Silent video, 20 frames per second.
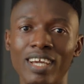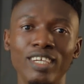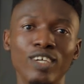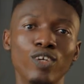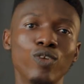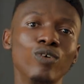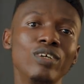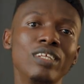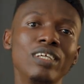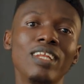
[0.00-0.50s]

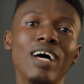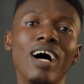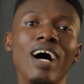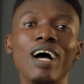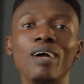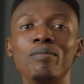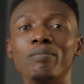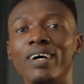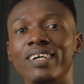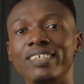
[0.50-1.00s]
including
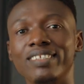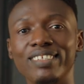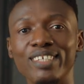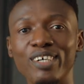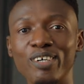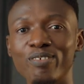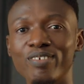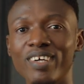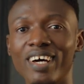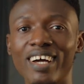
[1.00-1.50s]
I
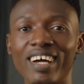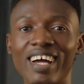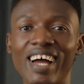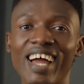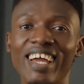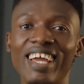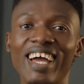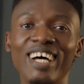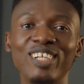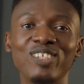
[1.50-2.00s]
myself,
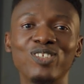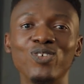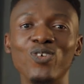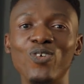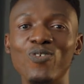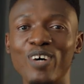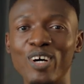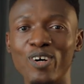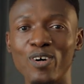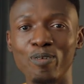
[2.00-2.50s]
I had to
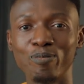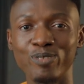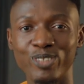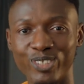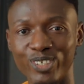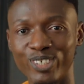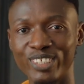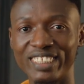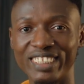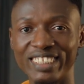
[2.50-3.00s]
overcome
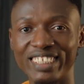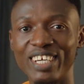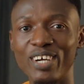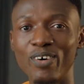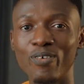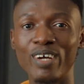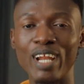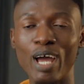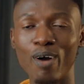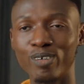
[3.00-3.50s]
such
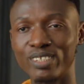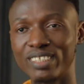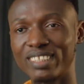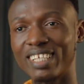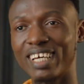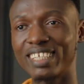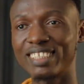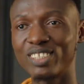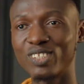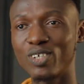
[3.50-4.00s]
when I was
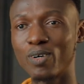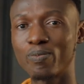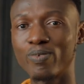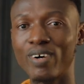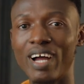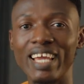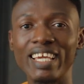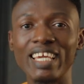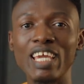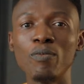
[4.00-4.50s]
starting up,
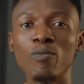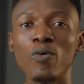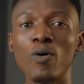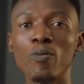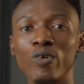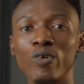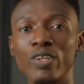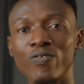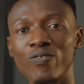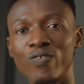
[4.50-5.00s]
I came
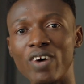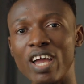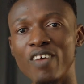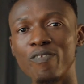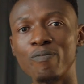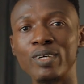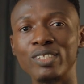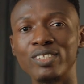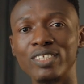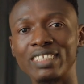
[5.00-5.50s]
with
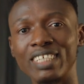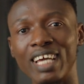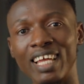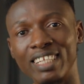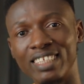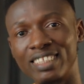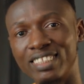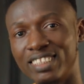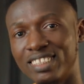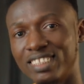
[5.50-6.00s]
5 major
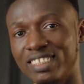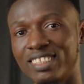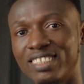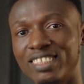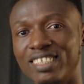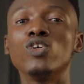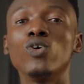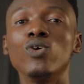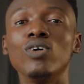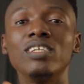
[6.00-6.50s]
challenges.
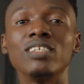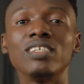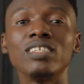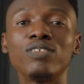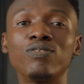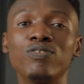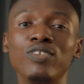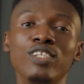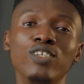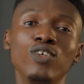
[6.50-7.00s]
So in
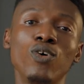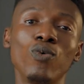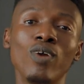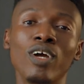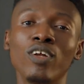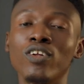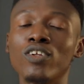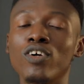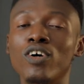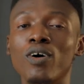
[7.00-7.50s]
this video, we
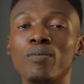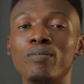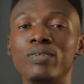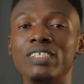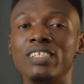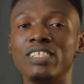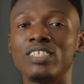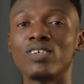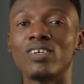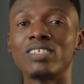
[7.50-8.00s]
are not going to be
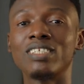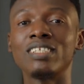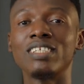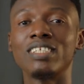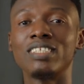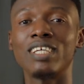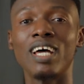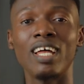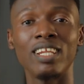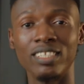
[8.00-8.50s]
discussing
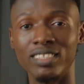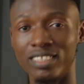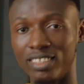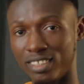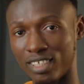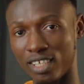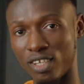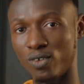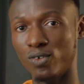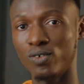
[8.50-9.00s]
the
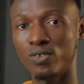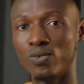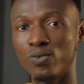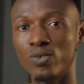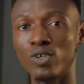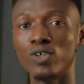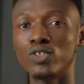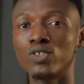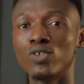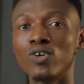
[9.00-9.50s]
challenges alone.
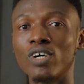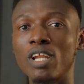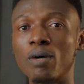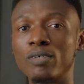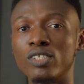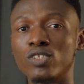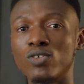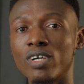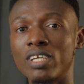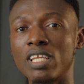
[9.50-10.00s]
We're also going
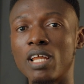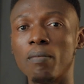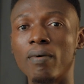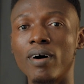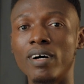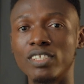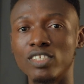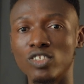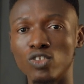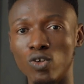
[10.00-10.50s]
to be talking
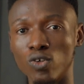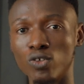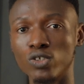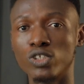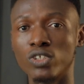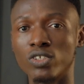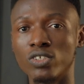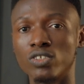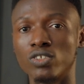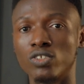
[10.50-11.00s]
about the
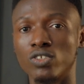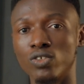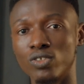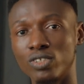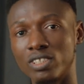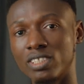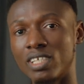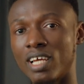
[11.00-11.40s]
solution to those